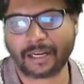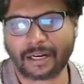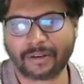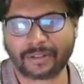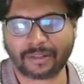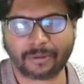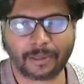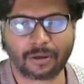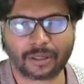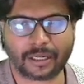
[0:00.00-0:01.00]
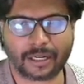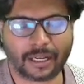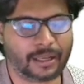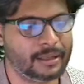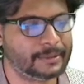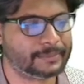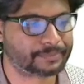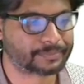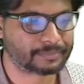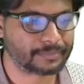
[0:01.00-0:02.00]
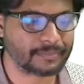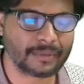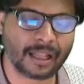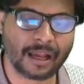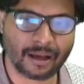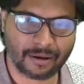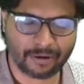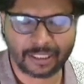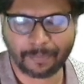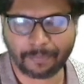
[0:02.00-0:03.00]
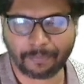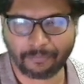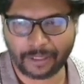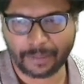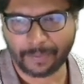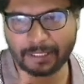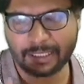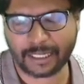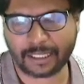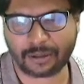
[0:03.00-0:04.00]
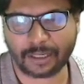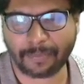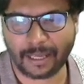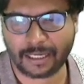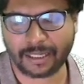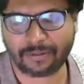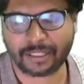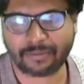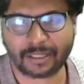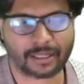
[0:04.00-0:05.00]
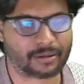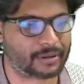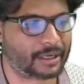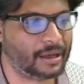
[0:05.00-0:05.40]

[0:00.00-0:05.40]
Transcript: and everything will be loaded in a when the page is getting loaded, parallelly everything will get loaded.